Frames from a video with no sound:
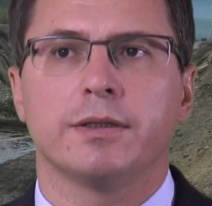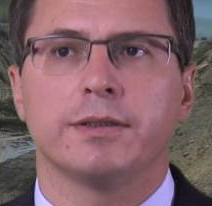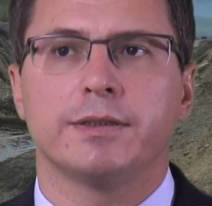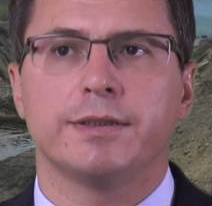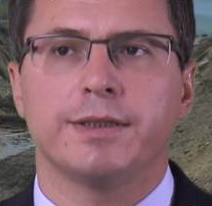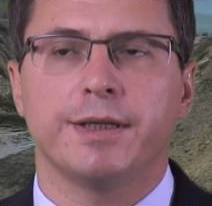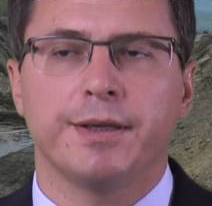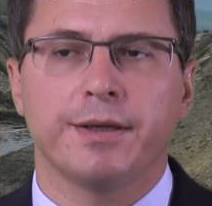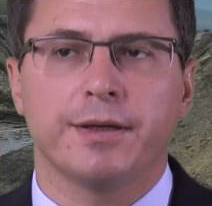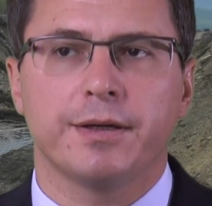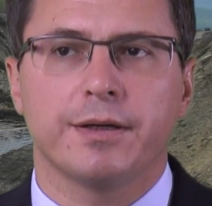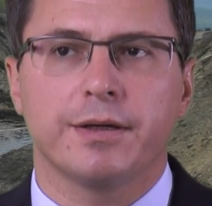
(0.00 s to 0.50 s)

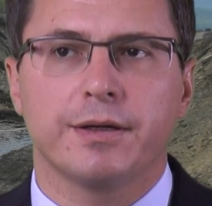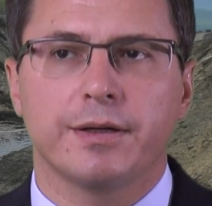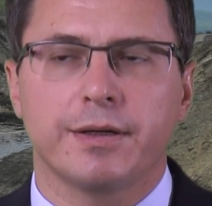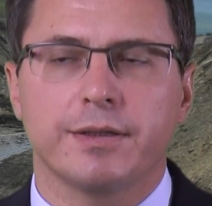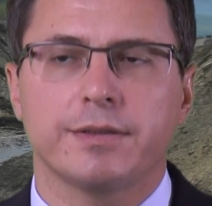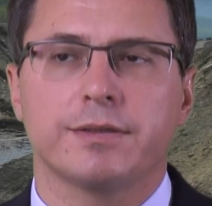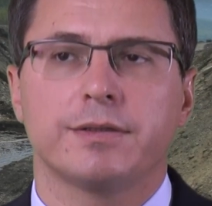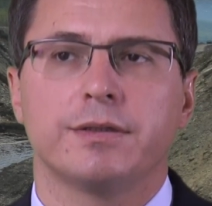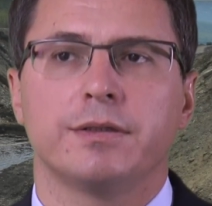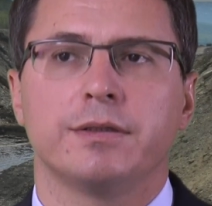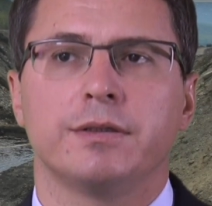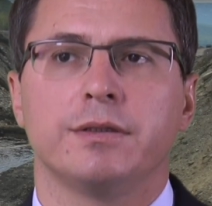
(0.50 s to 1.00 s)
take
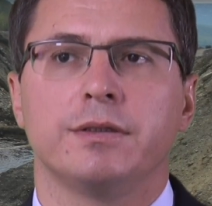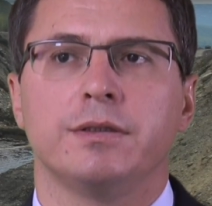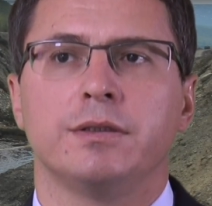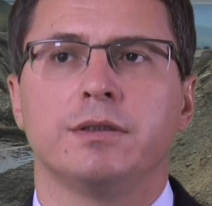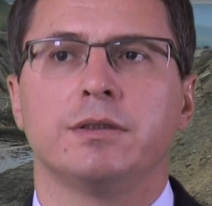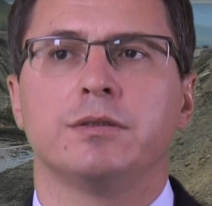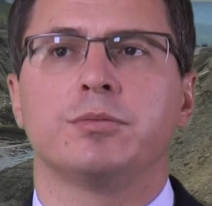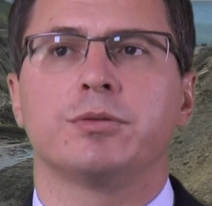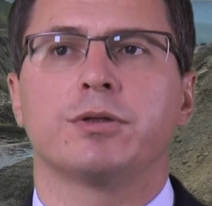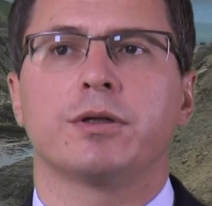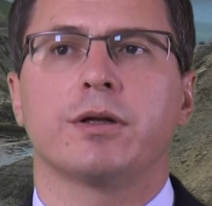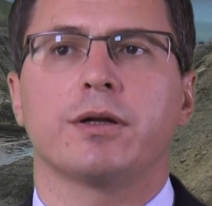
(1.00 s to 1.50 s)
Krasny
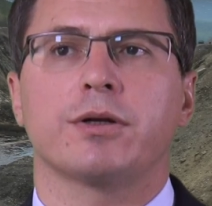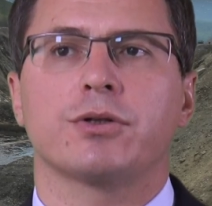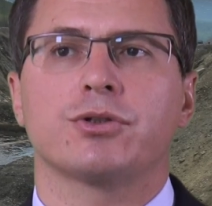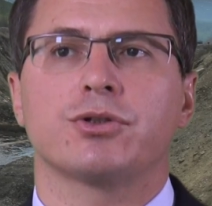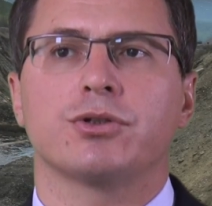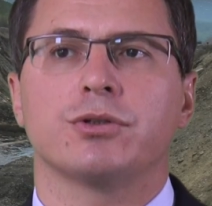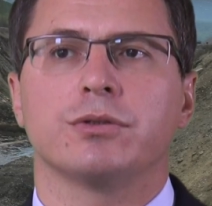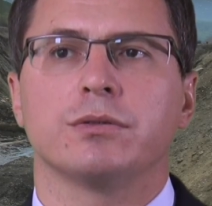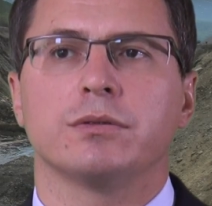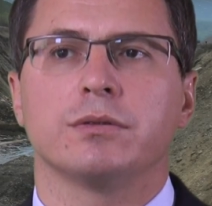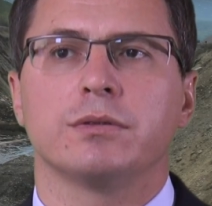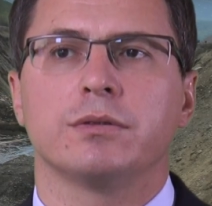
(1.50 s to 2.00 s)
into
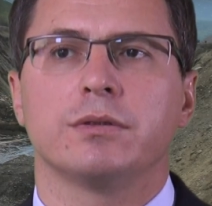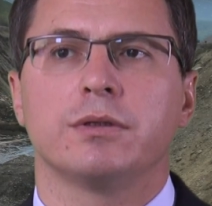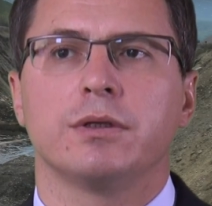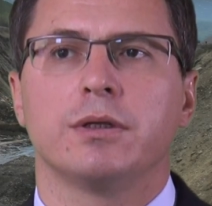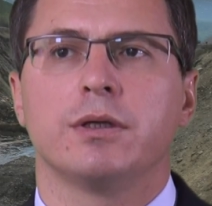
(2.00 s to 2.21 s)
production,